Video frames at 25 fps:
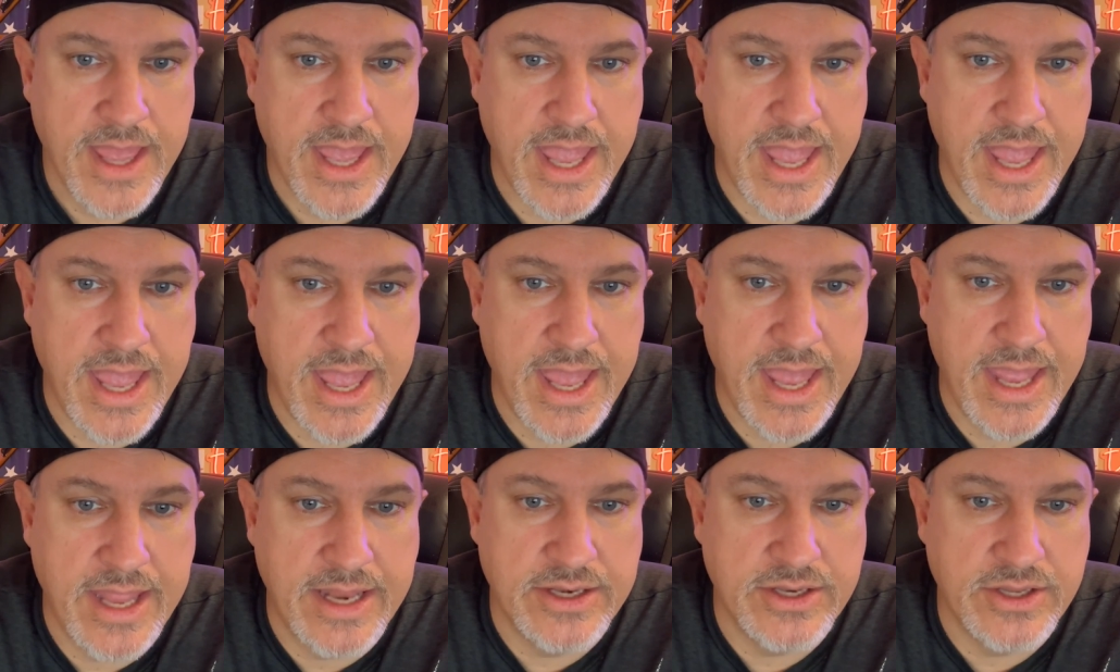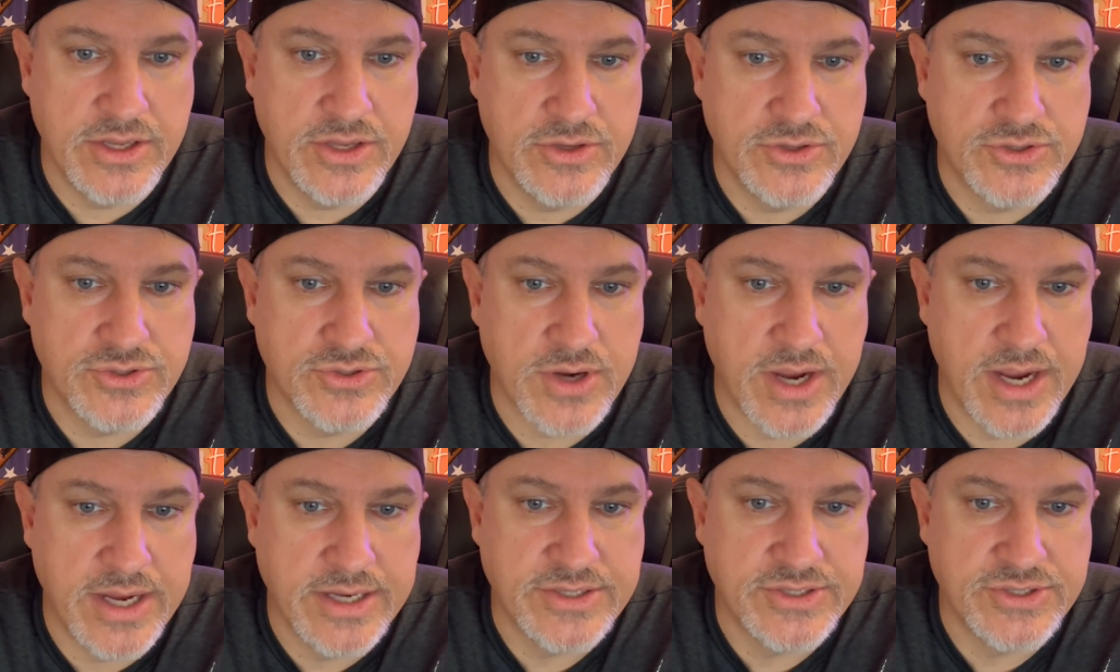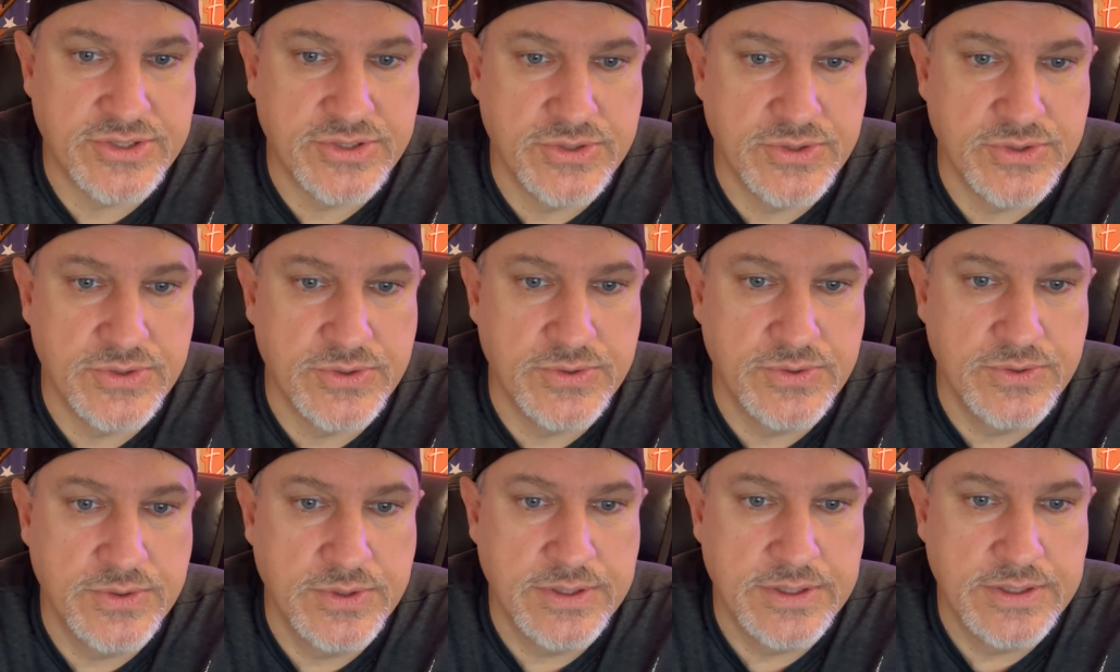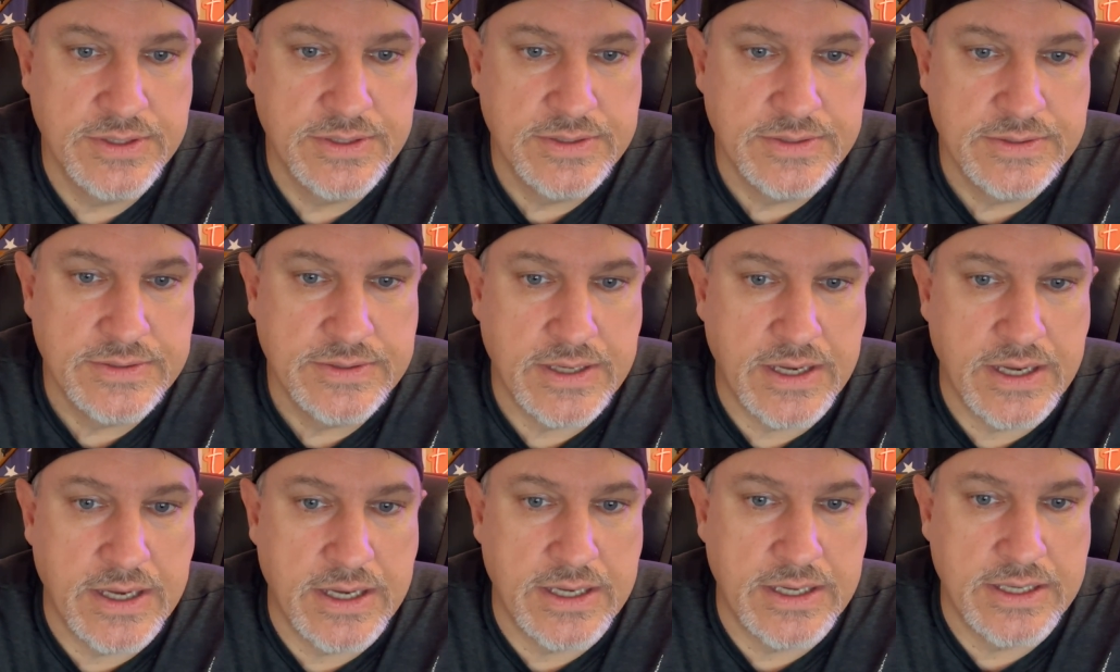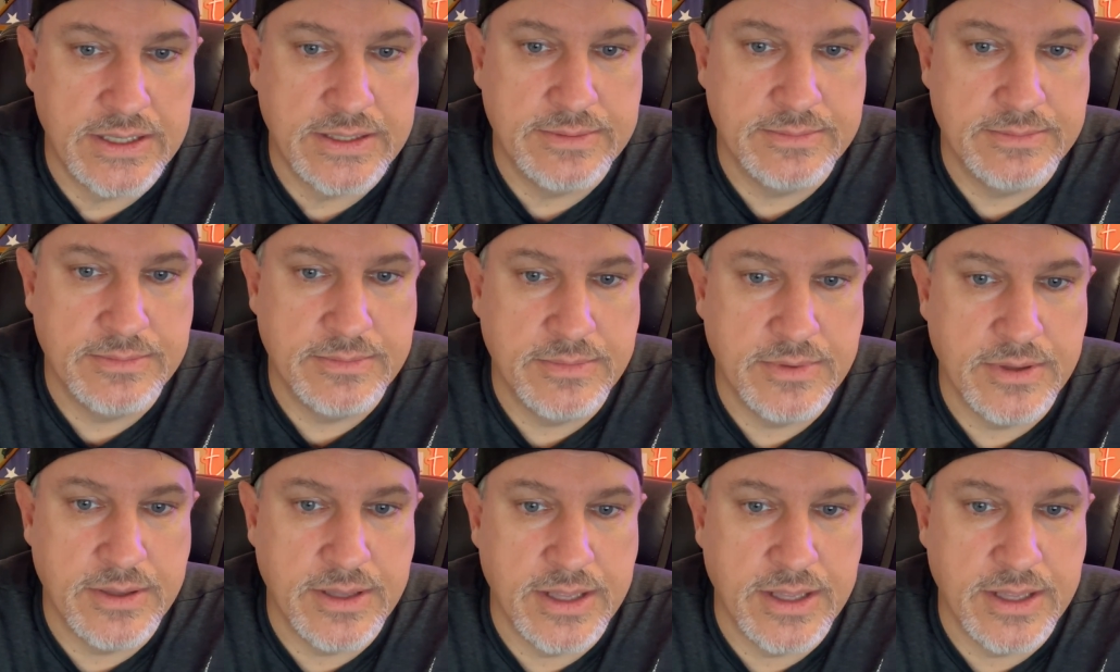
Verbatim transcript: and you try to um,